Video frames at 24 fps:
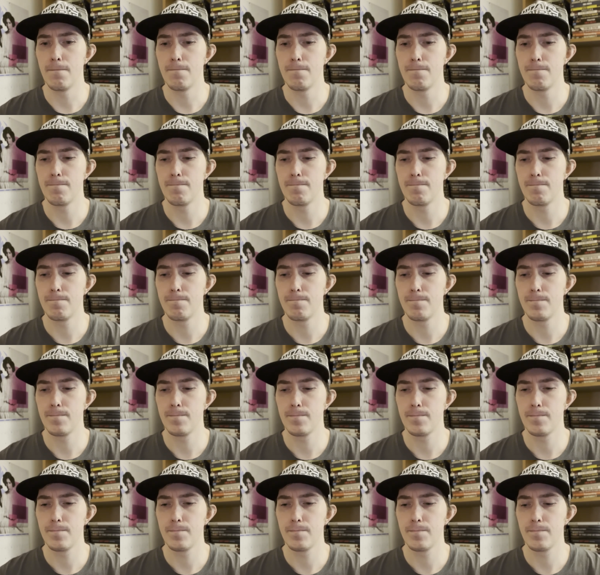
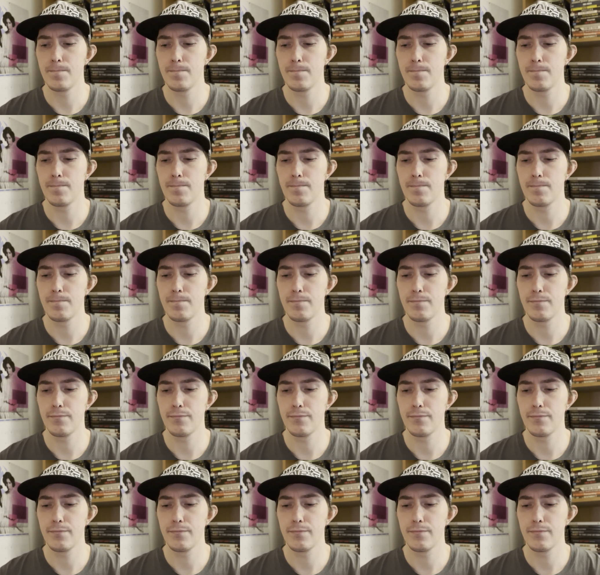
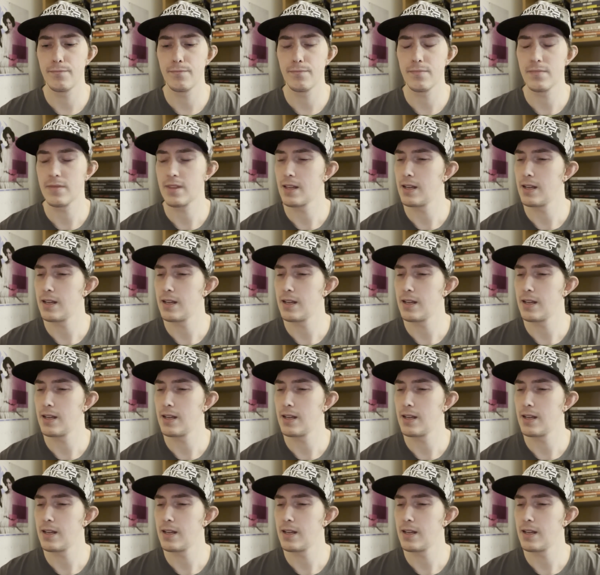No one is speaking in this clip.